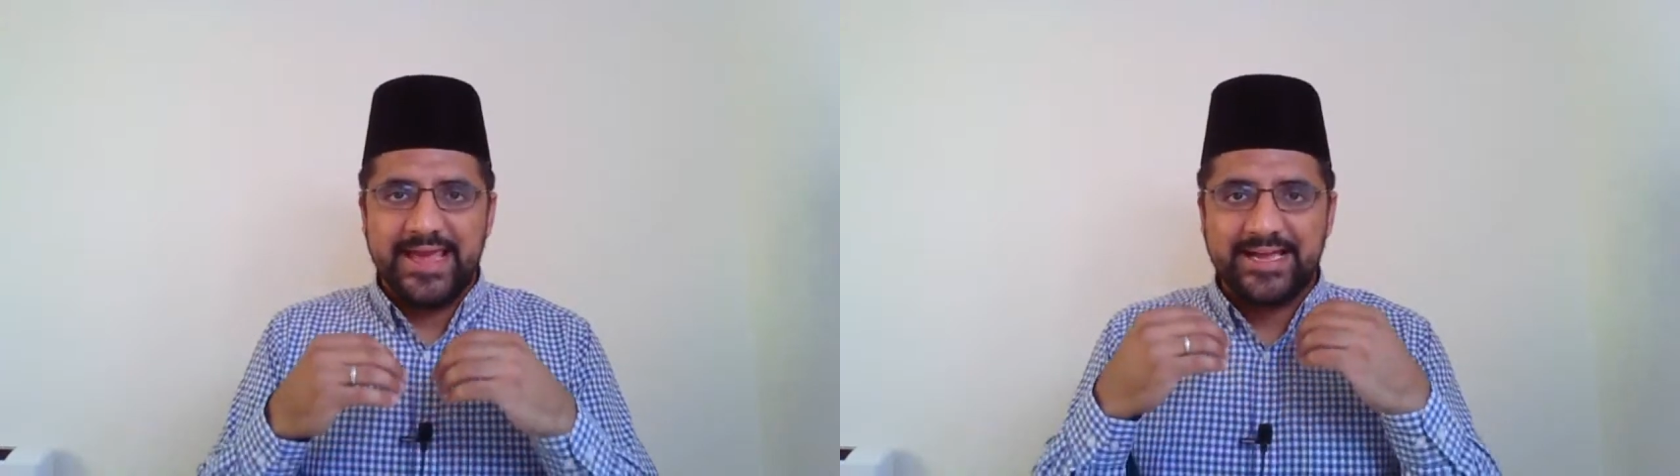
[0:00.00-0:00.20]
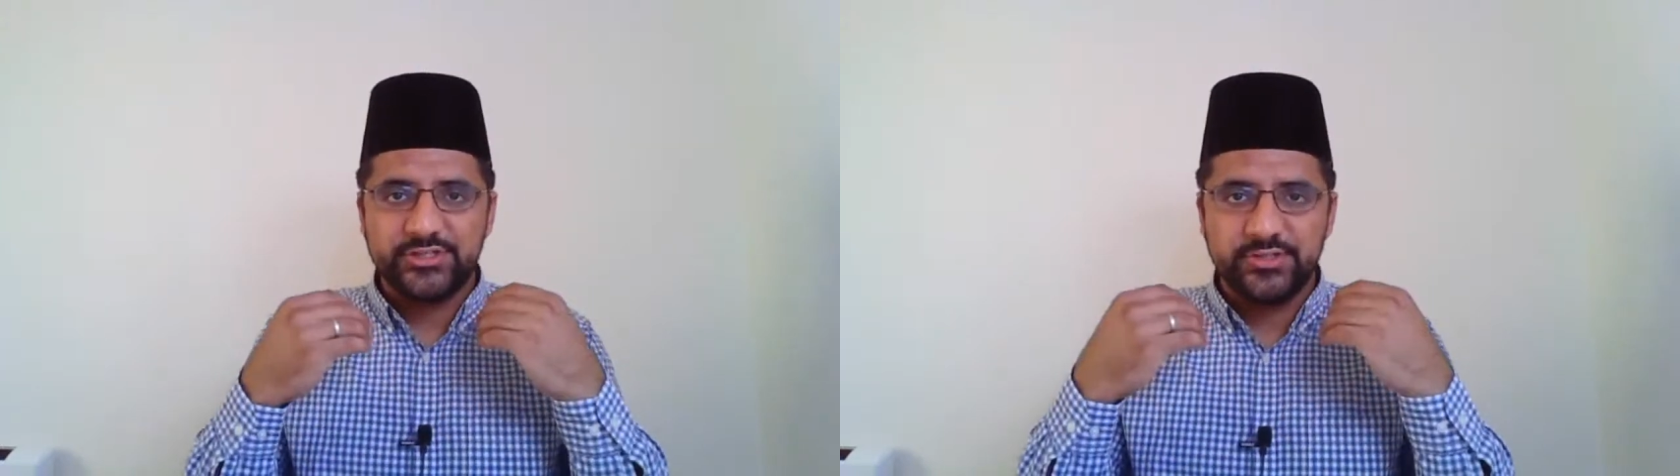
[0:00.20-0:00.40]

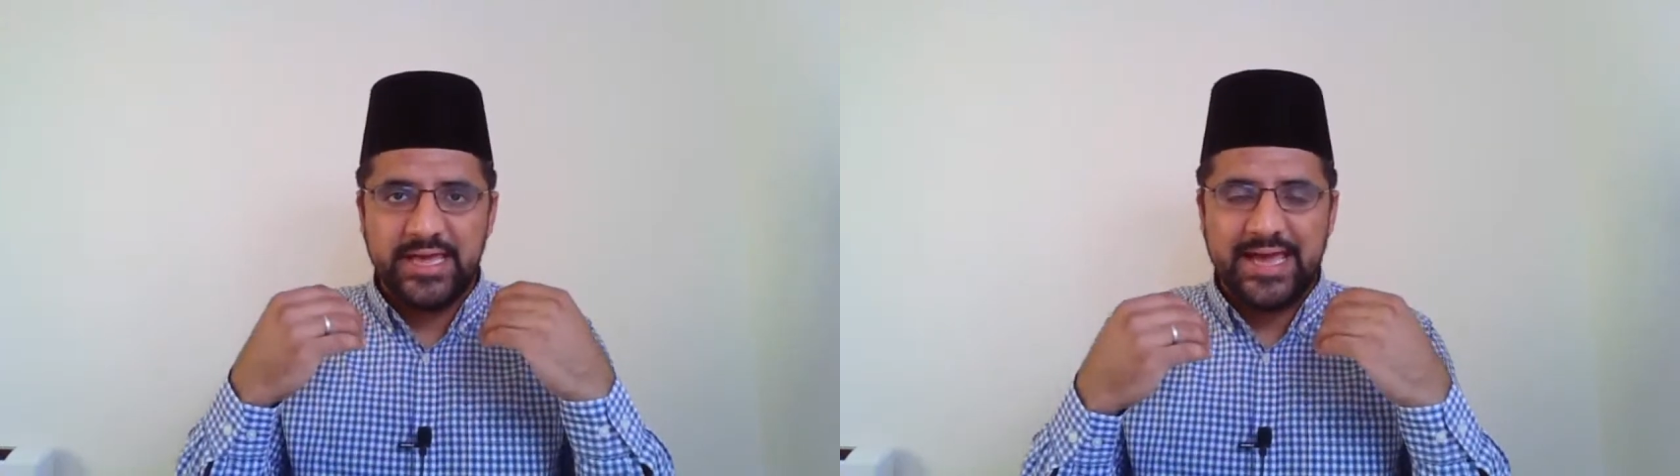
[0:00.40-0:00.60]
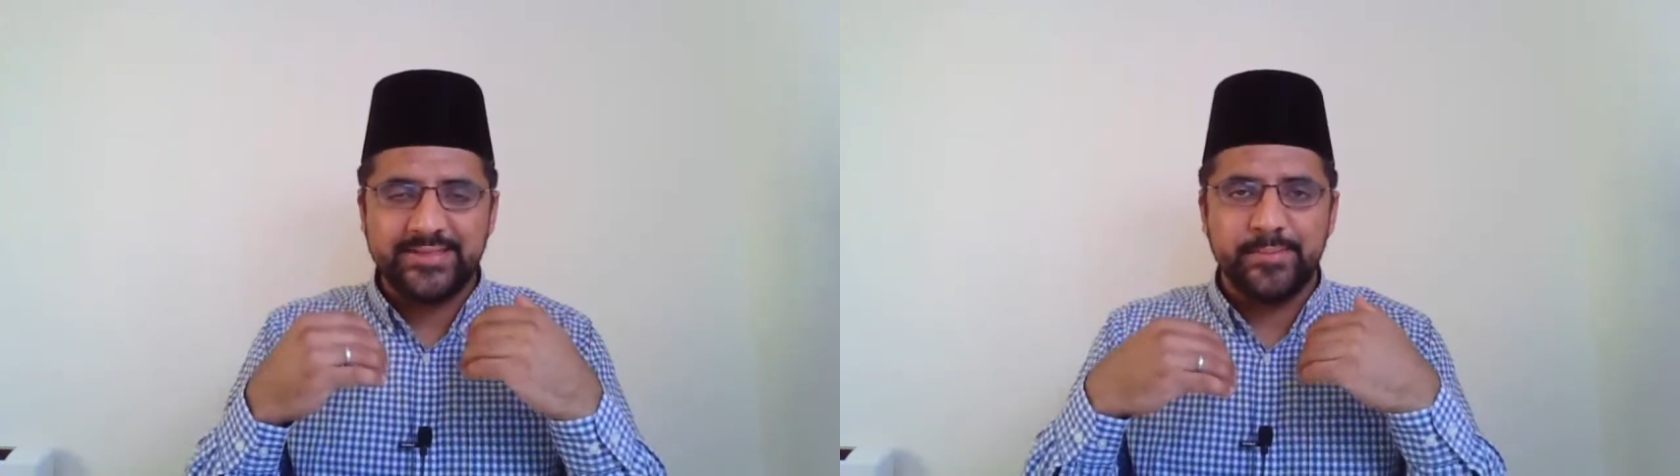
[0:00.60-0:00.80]
and they
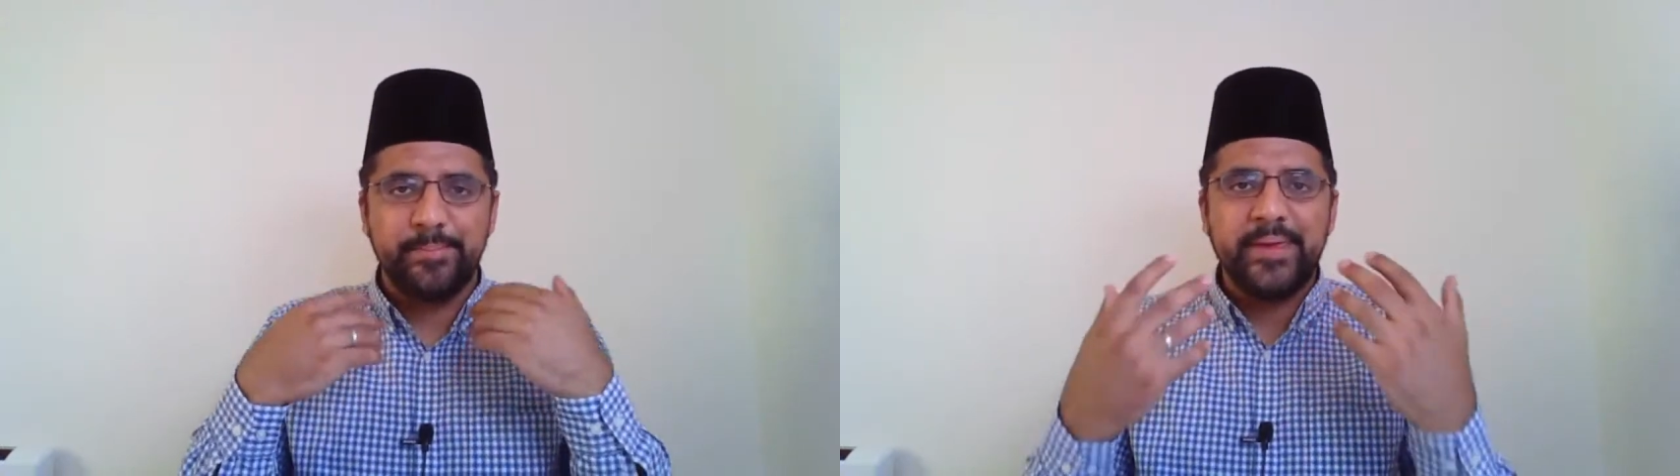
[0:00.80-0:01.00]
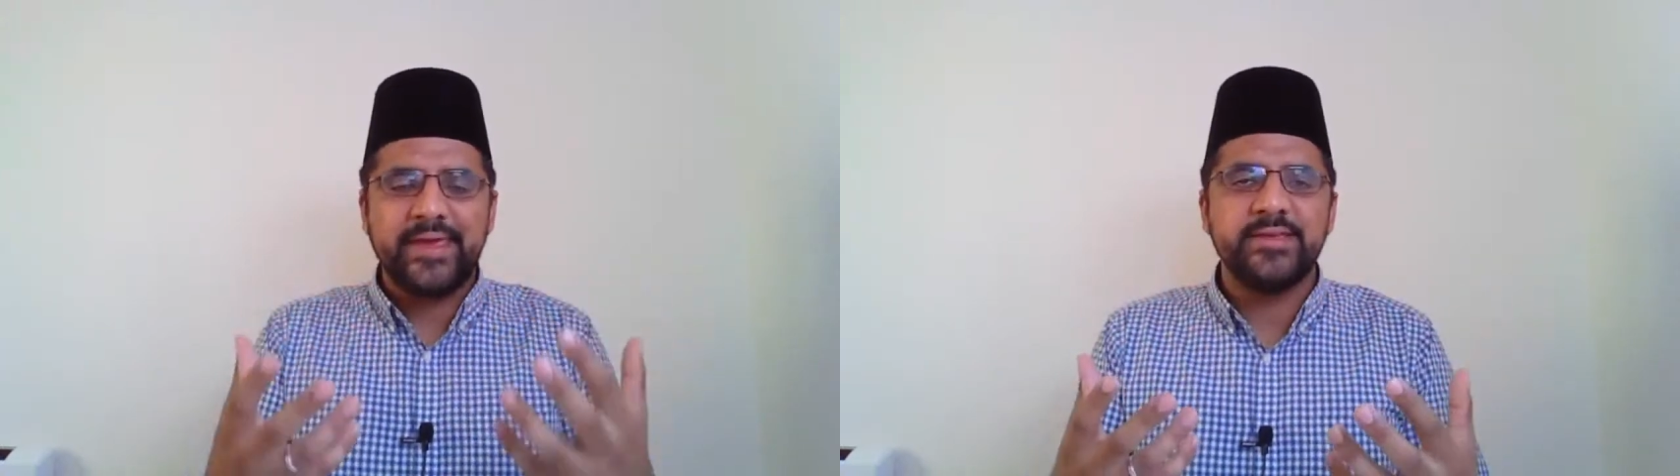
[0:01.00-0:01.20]
had
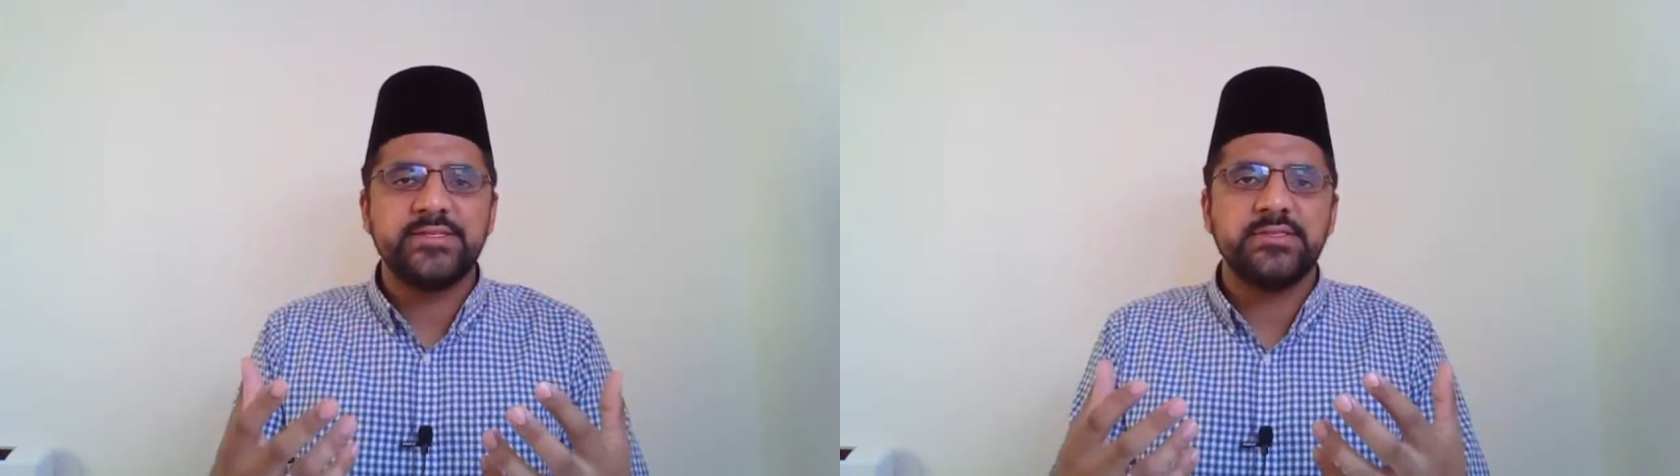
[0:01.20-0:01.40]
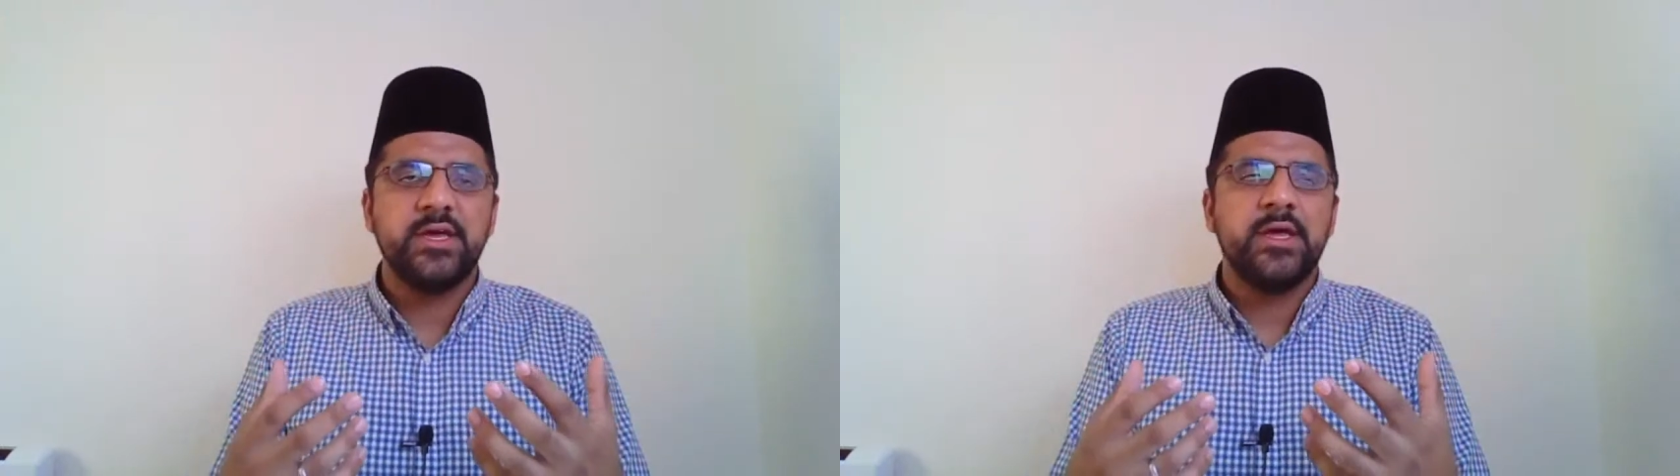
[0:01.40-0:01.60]
the
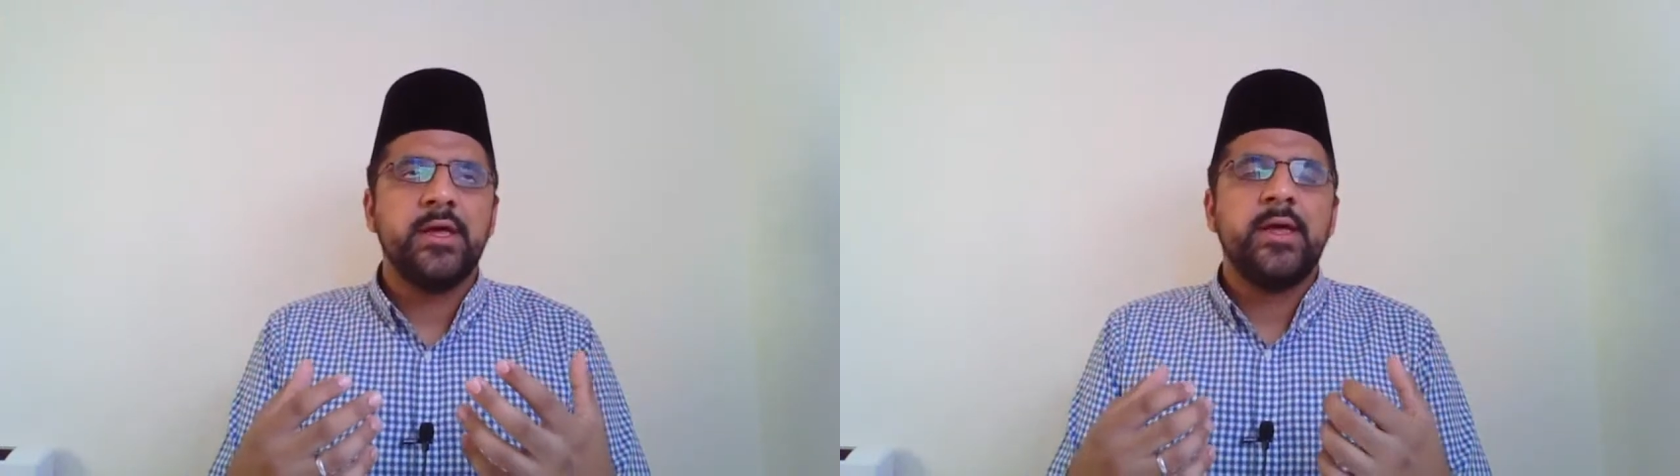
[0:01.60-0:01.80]
biggest